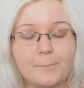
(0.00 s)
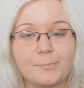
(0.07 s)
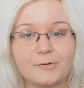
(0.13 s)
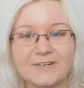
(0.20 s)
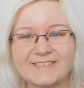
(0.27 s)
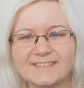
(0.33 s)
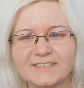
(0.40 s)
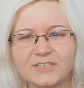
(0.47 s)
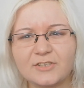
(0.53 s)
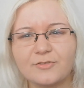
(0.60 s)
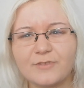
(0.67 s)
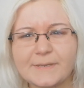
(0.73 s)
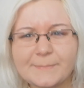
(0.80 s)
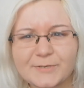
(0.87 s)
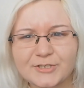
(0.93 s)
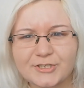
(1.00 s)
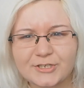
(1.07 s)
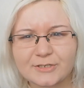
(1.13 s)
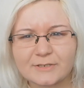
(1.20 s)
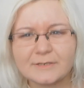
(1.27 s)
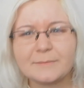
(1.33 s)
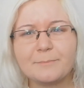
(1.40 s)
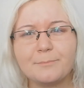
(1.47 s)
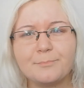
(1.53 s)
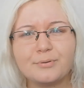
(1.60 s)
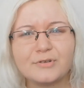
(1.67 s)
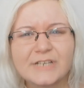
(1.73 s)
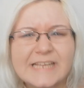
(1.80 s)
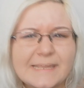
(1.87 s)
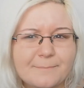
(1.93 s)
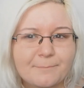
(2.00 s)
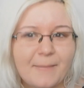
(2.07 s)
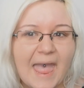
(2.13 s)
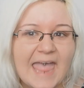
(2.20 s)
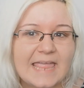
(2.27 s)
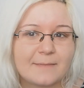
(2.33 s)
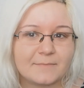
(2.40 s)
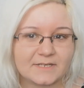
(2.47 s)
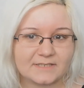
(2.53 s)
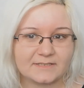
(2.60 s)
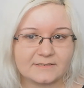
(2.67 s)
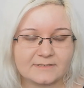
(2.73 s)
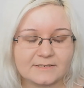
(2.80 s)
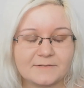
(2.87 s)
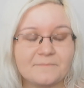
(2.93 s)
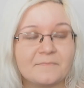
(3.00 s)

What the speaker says: prescription prepayment.